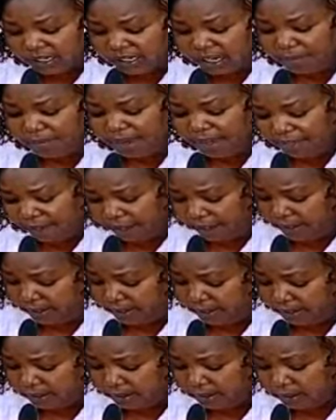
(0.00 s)
as a mother,
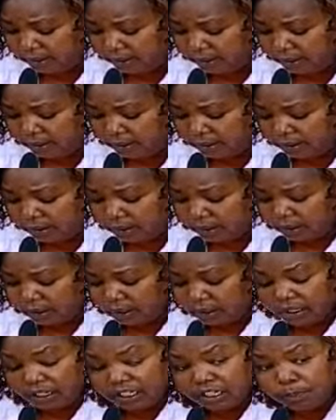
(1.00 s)

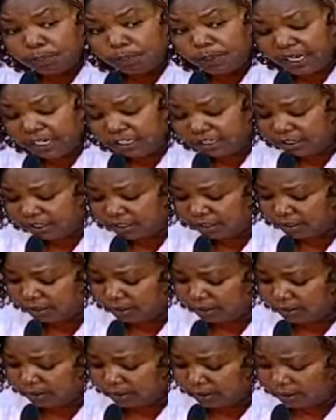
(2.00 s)
it
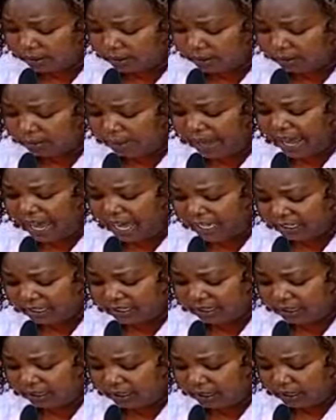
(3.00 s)
breaks my
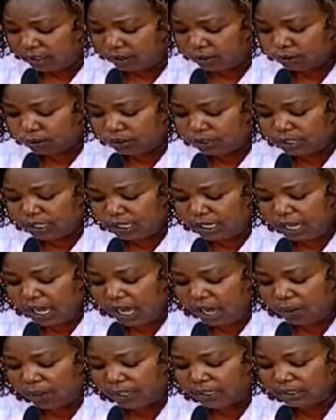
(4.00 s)
heart to see
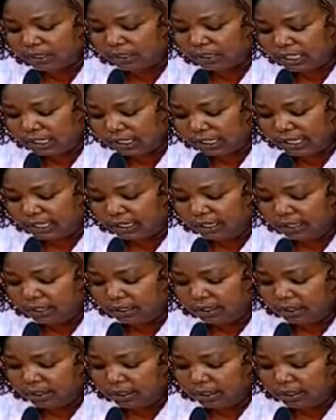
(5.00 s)
our children